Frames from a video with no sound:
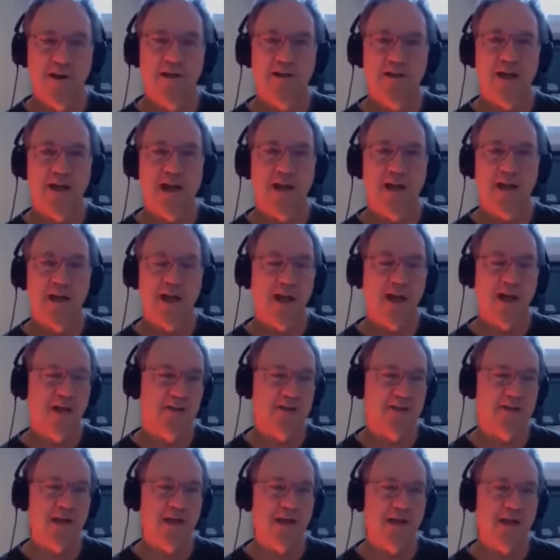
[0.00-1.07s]
take a
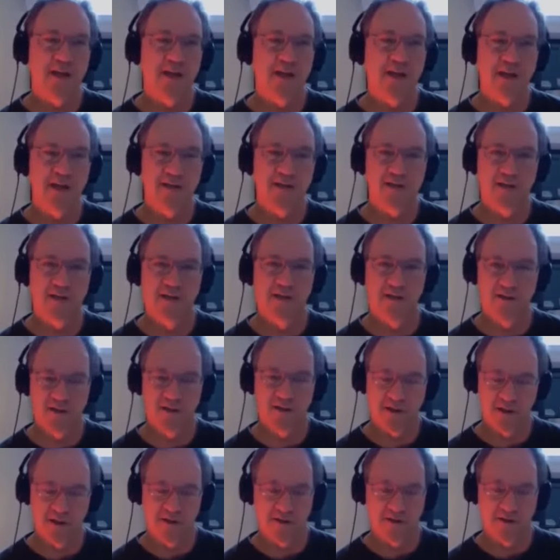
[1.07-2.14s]
saline
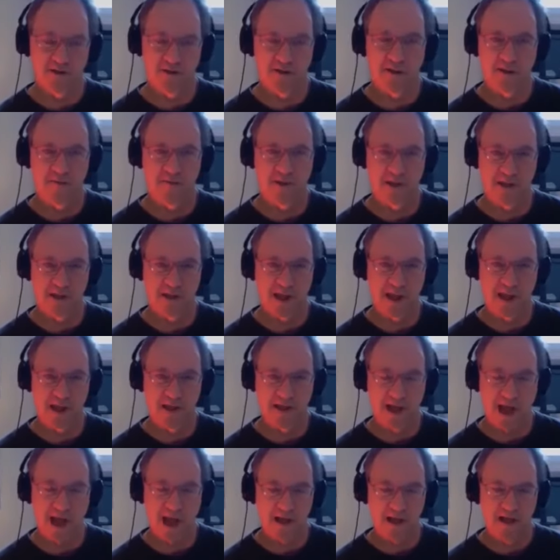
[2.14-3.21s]
solution or something like
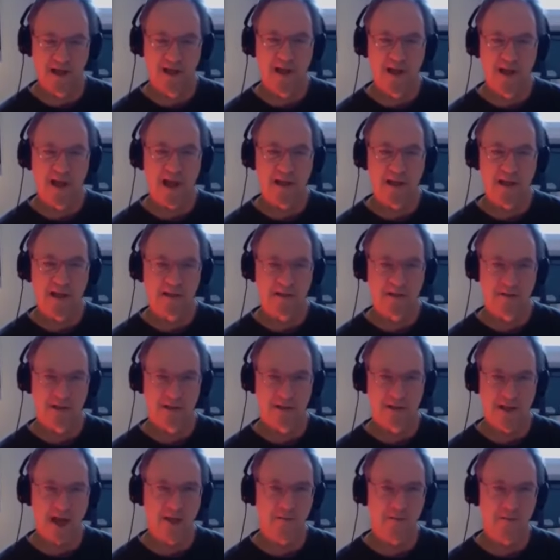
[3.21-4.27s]
that and do the
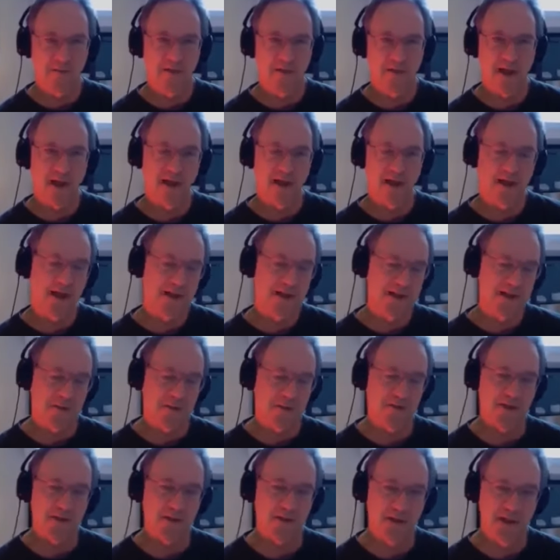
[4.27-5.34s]
same thing, except
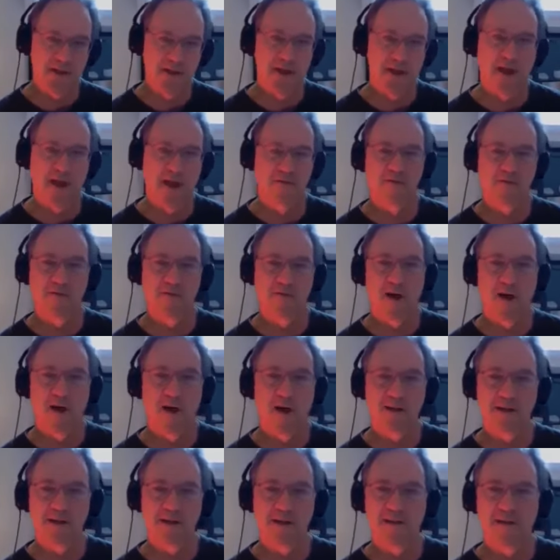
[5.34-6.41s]
it didn't have the
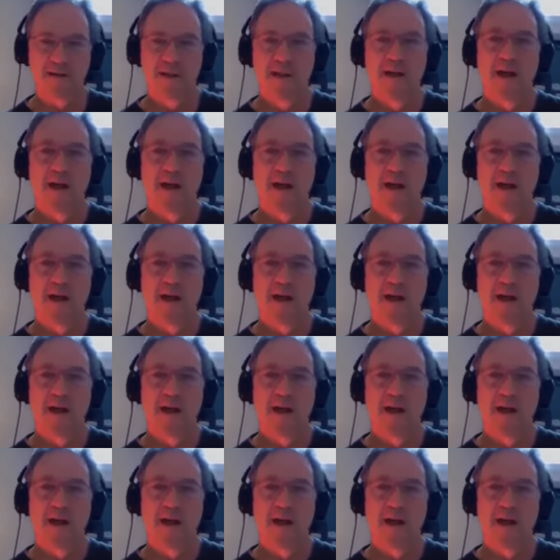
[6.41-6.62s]
virus.